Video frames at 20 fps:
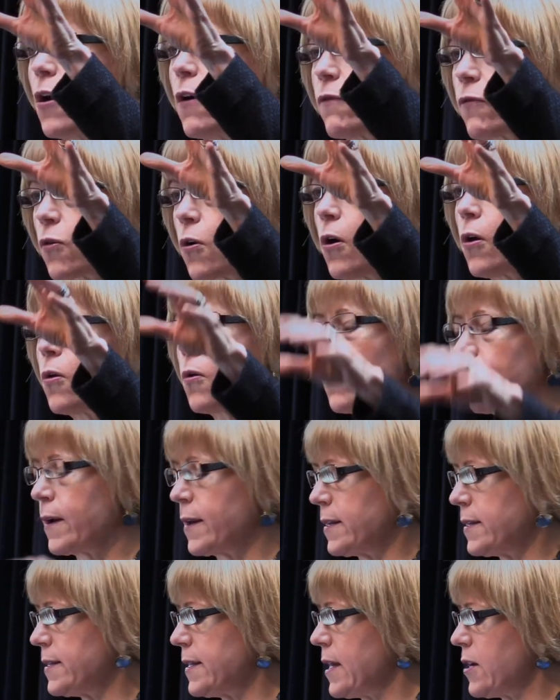the overall
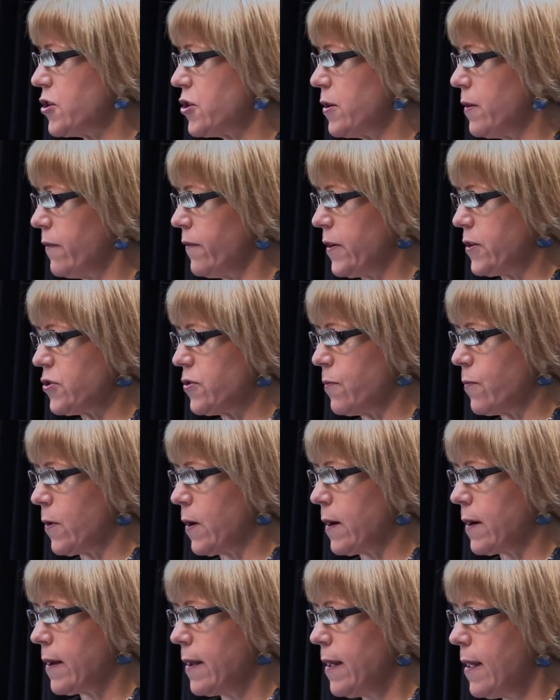organizational vision
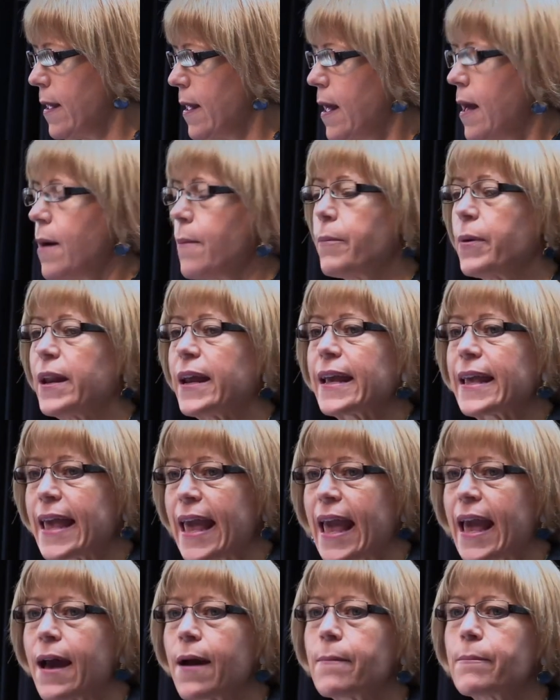work. But it
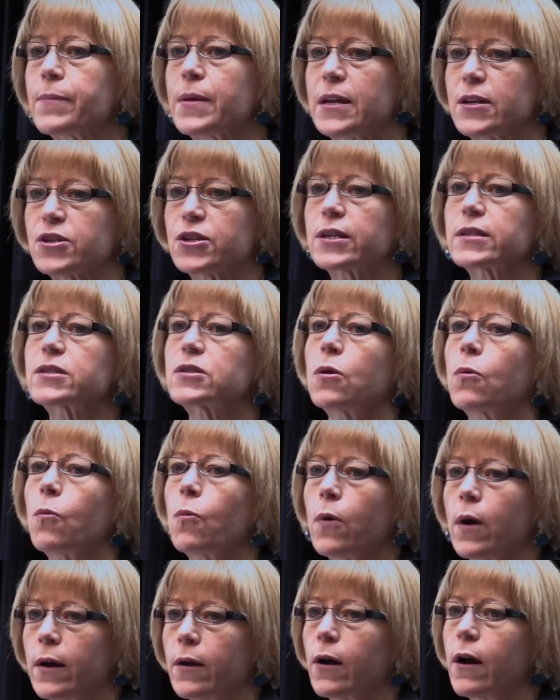can't be just a
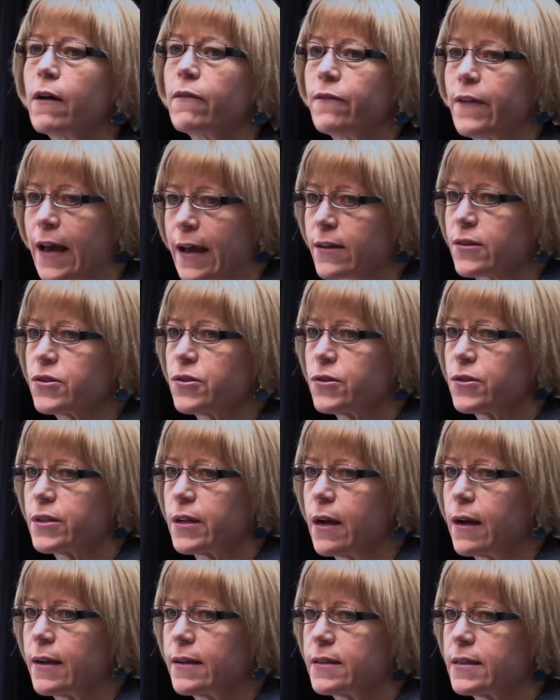one off
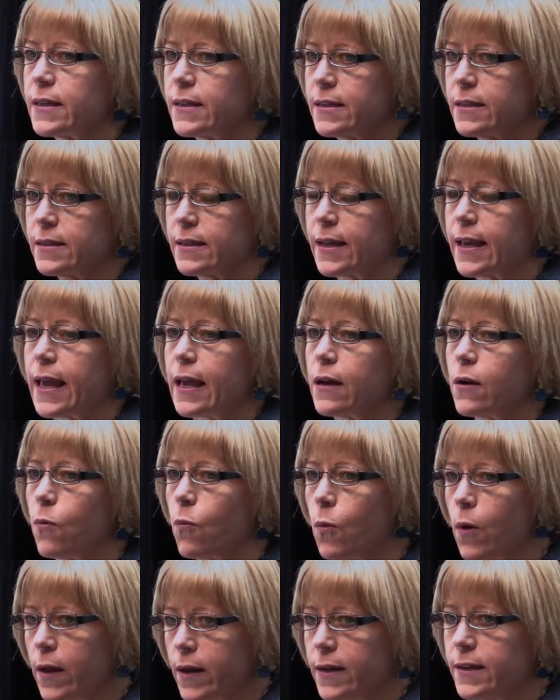exercise. This is, again, a
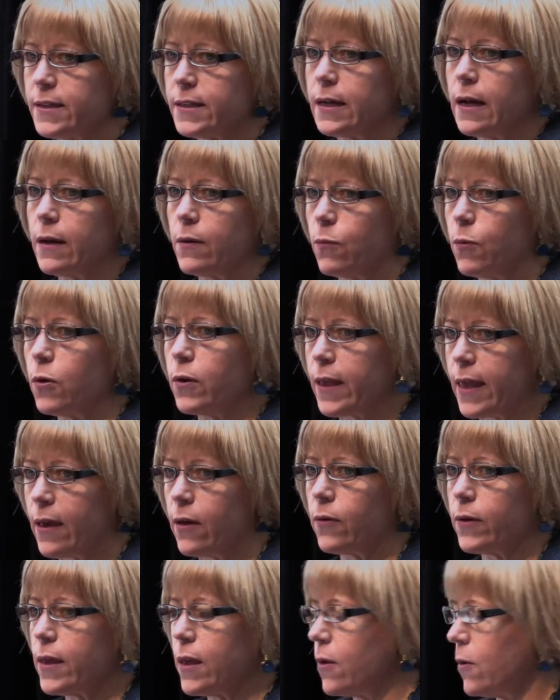one and done will
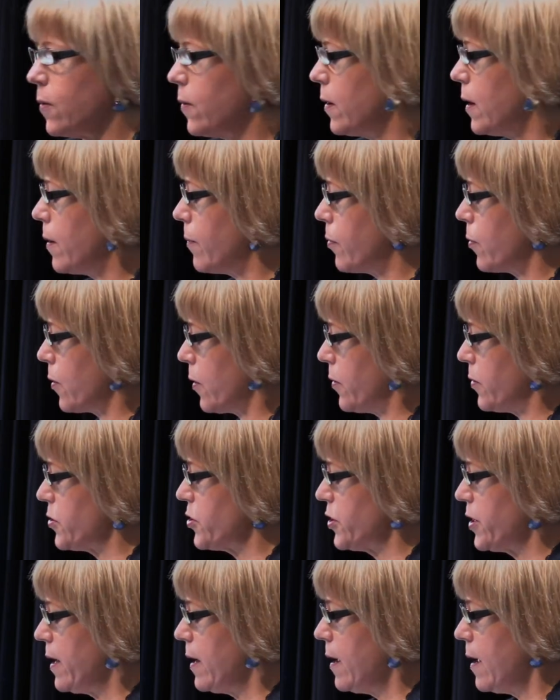kill you
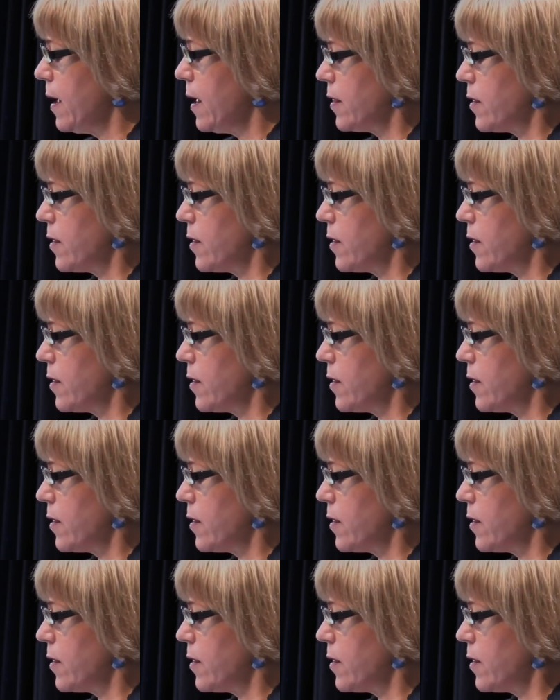approach.